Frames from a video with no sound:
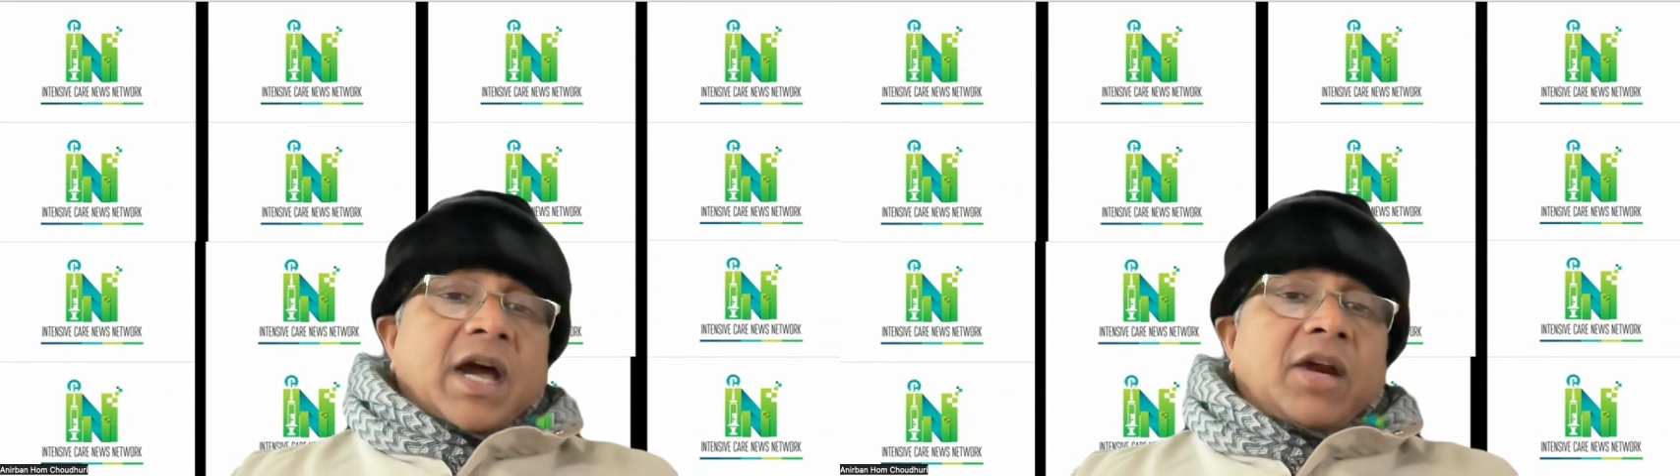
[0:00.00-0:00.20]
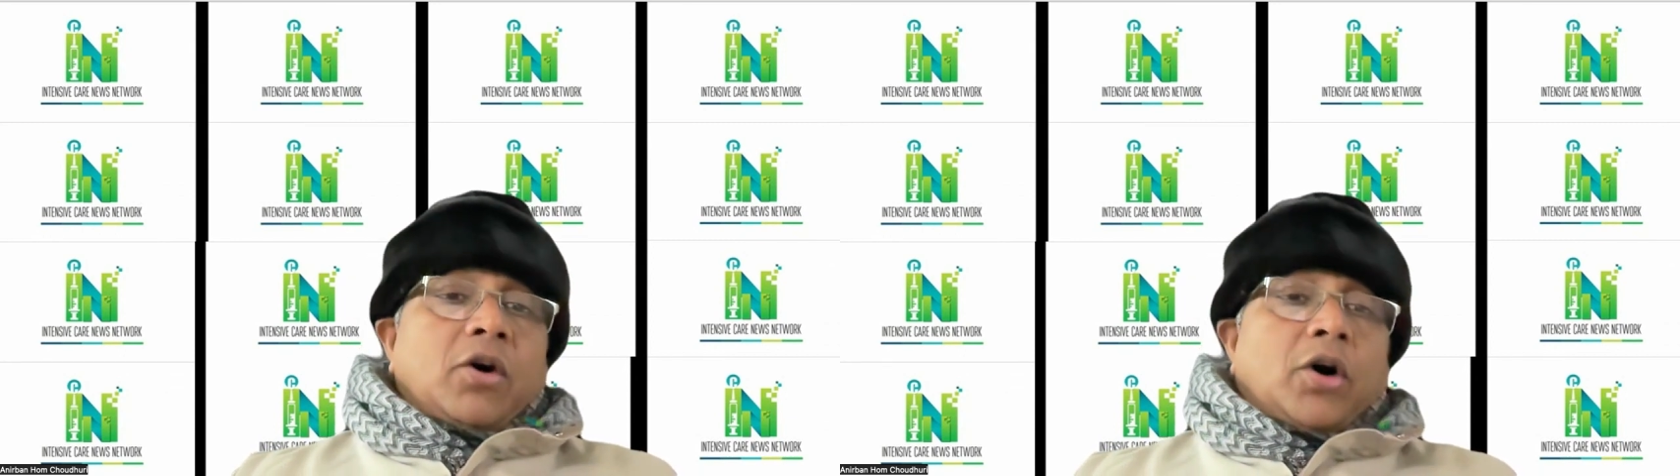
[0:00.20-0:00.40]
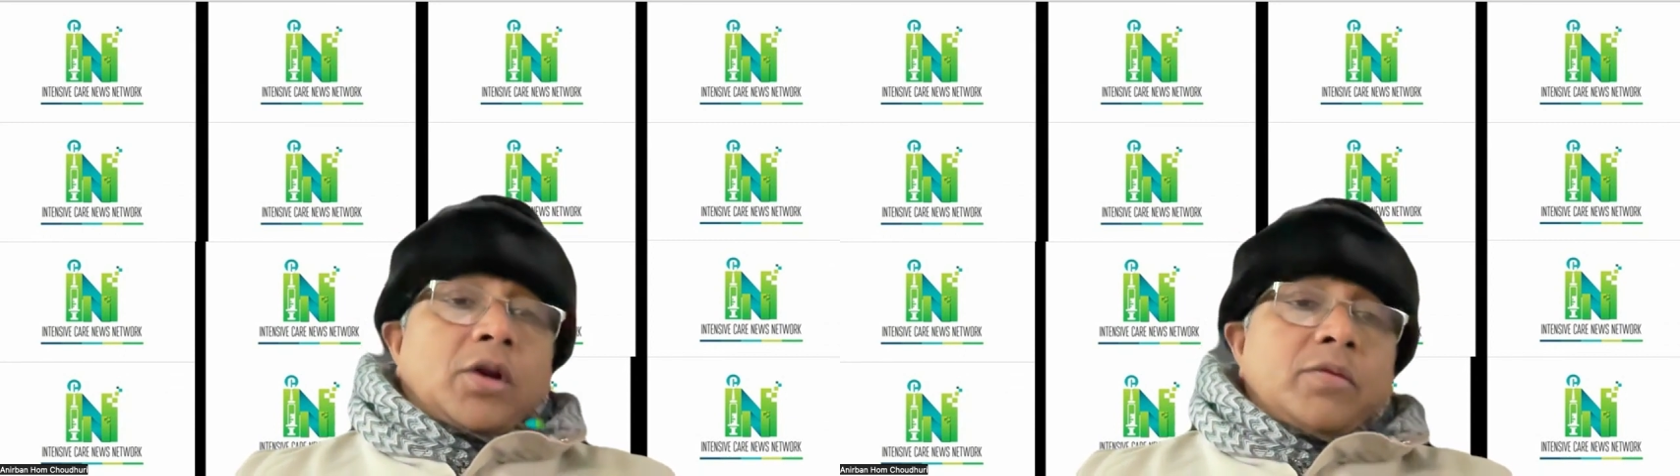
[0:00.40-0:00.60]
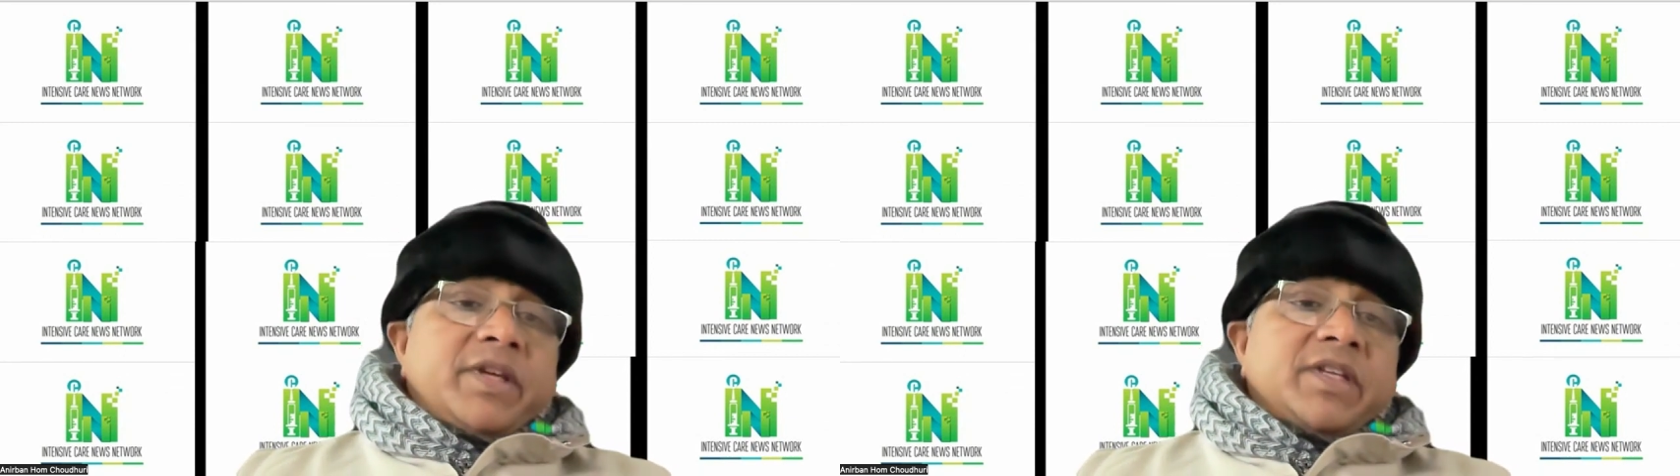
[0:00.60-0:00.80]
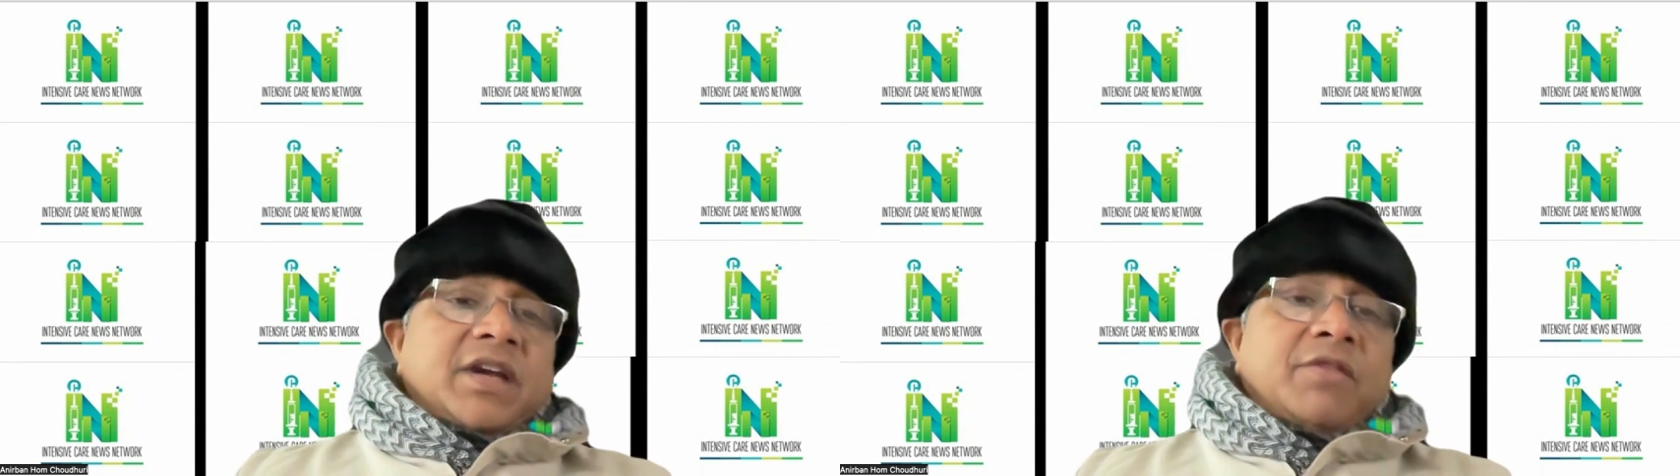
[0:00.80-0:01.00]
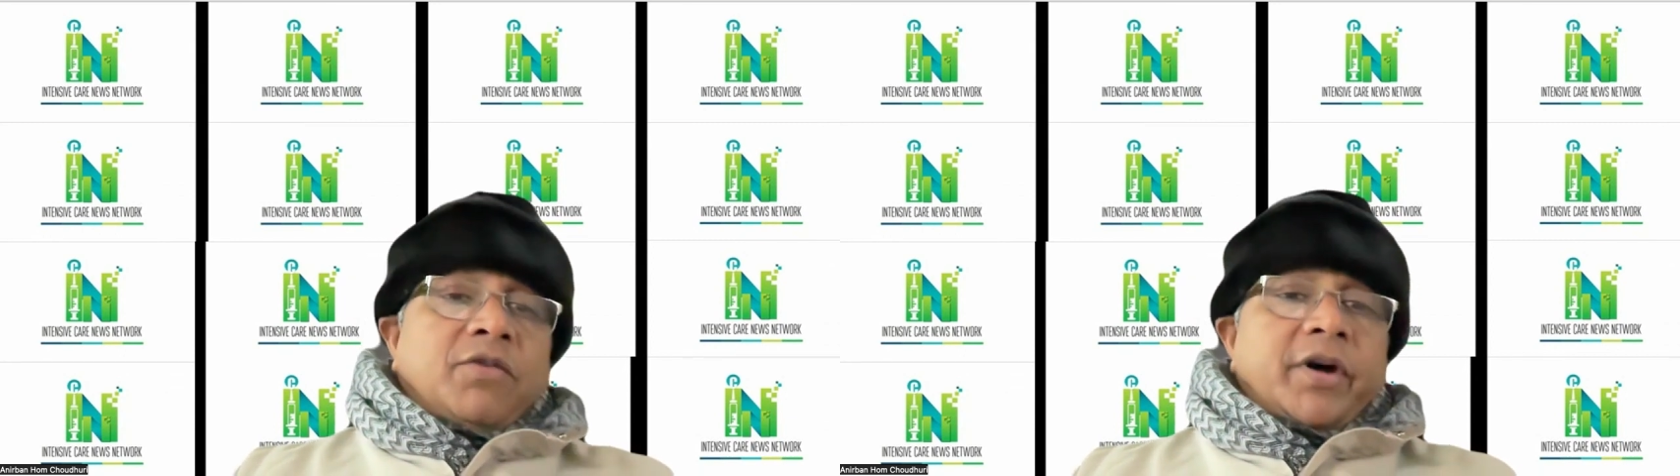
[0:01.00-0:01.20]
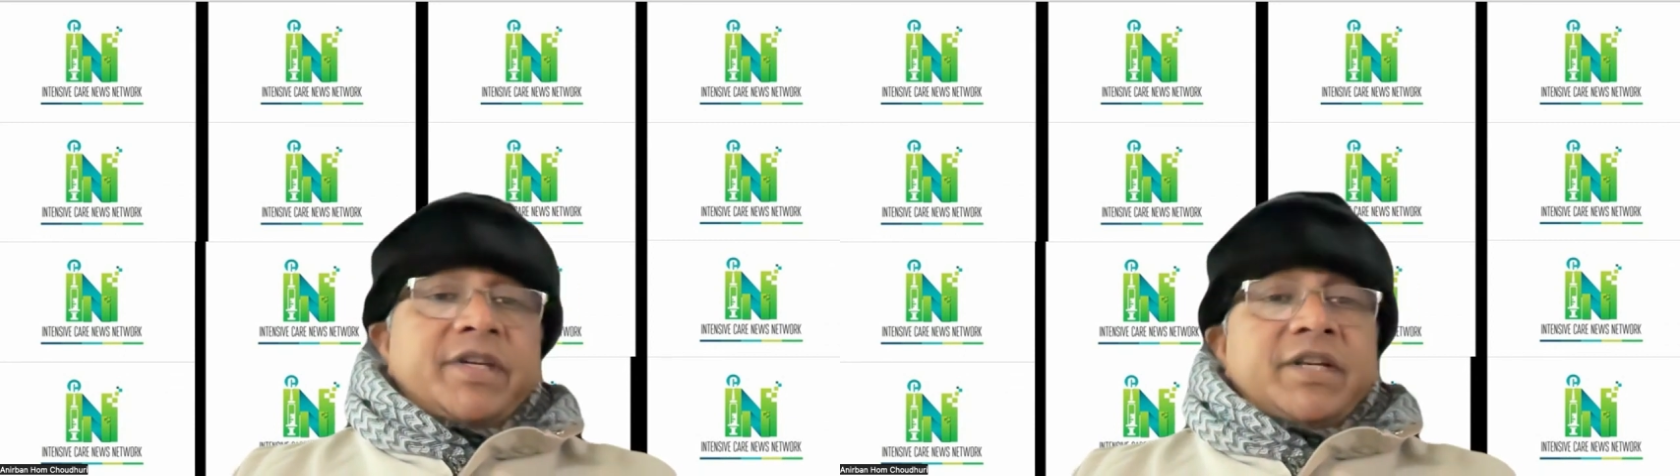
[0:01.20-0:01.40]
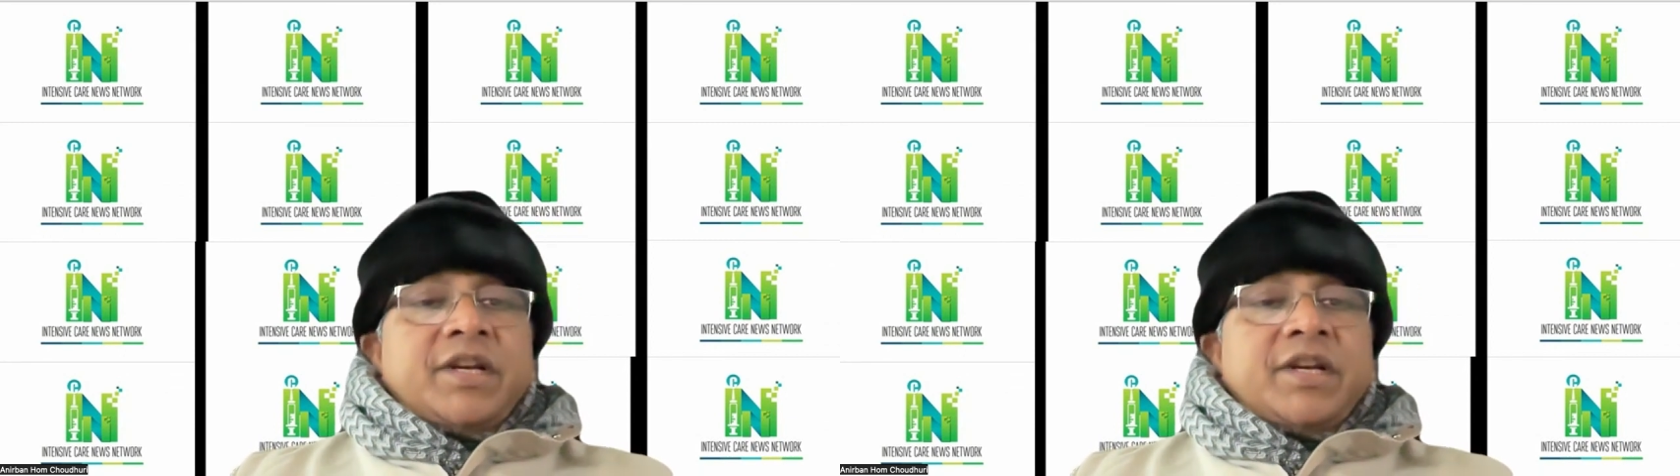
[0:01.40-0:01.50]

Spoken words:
And always avoid